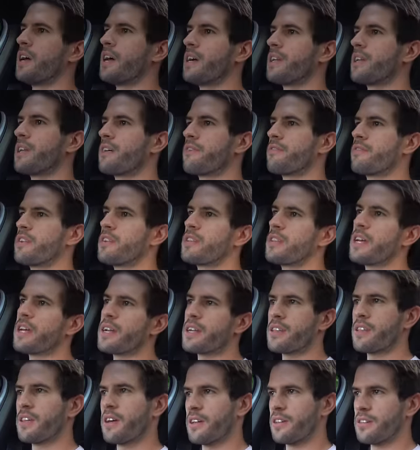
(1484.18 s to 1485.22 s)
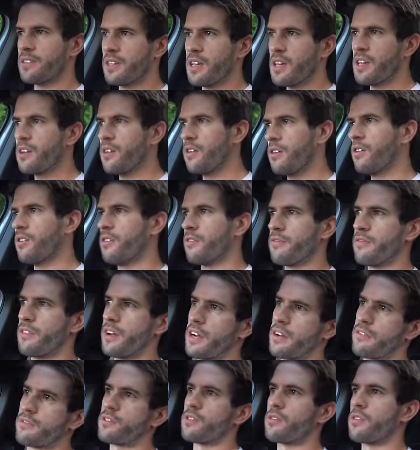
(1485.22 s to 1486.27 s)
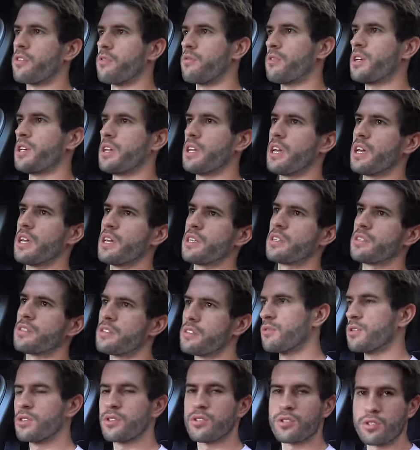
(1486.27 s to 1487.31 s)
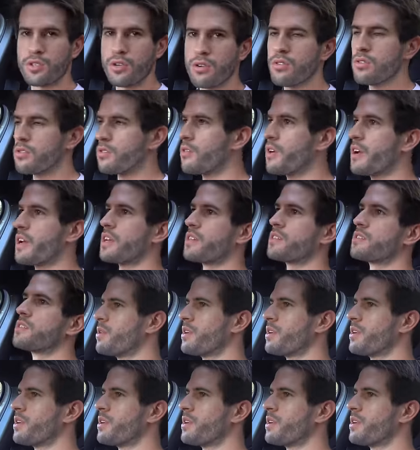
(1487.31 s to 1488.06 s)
And I felt like that day off after three days was so great.